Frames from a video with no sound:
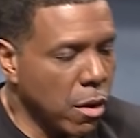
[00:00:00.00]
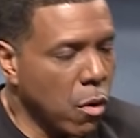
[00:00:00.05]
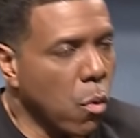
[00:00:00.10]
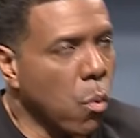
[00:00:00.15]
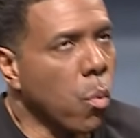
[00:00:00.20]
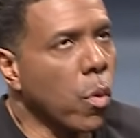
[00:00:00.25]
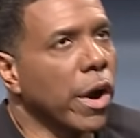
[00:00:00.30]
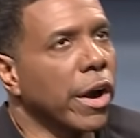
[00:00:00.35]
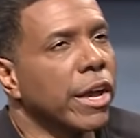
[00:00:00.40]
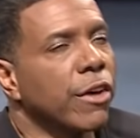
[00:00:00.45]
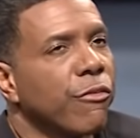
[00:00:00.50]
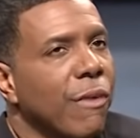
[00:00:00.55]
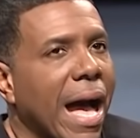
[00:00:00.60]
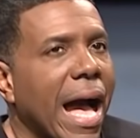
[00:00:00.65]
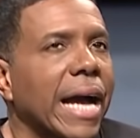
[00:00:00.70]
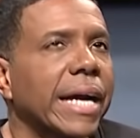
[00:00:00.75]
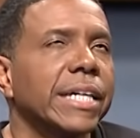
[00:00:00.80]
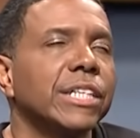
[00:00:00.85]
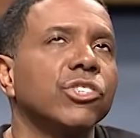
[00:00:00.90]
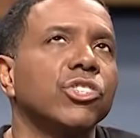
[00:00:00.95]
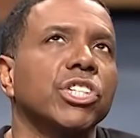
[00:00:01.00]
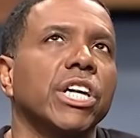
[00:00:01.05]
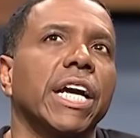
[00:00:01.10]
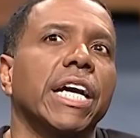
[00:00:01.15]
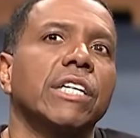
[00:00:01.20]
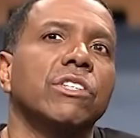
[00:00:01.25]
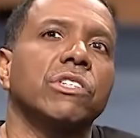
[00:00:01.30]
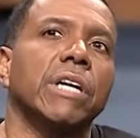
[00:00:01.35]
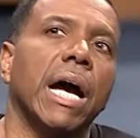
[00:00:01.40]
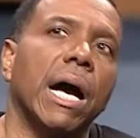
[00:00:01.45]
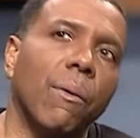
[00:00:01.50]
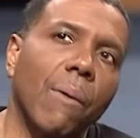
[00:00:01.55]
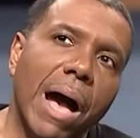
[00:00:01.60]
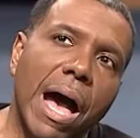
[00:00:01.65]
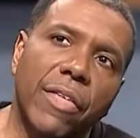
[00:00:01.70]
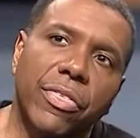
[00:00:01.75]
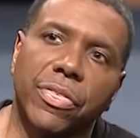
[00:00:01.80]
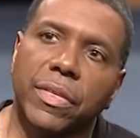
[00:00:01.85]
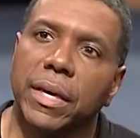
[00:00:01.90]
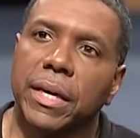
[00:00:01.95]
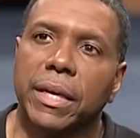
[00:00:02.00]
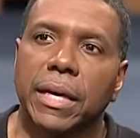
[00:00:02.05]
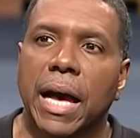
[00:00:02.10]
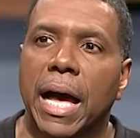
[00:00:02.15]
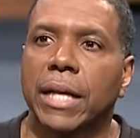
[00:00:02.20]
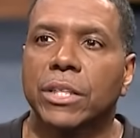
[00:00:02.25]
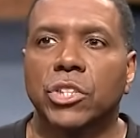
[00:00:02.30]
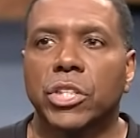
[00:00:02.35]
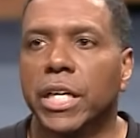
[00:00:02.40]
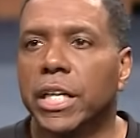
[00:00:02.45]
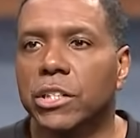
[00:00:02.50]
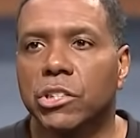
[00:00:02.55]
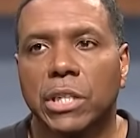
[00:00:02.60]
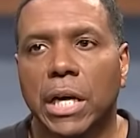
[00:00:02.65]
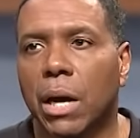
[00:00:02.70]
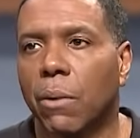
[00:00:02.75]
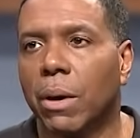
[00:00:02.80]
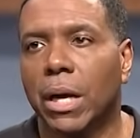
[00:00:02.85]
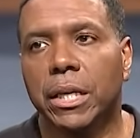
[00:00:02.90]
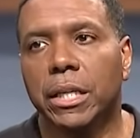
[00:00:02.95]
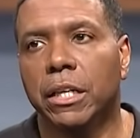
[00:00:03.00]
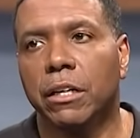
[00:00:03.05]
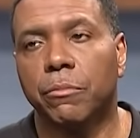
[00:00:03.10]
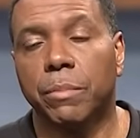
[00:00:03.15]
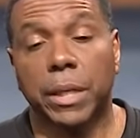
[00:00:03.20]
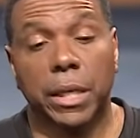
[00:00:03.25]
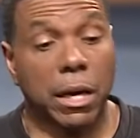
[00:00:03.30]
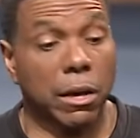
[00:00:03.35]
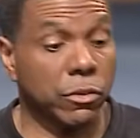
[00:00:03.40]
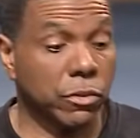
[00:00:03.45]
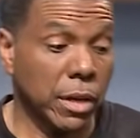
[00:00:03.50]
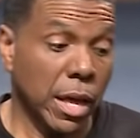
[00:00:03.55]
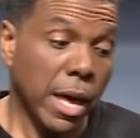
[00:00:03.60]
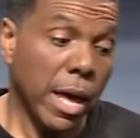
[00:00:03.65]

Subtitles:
where if I can change how I think, I change how I live, because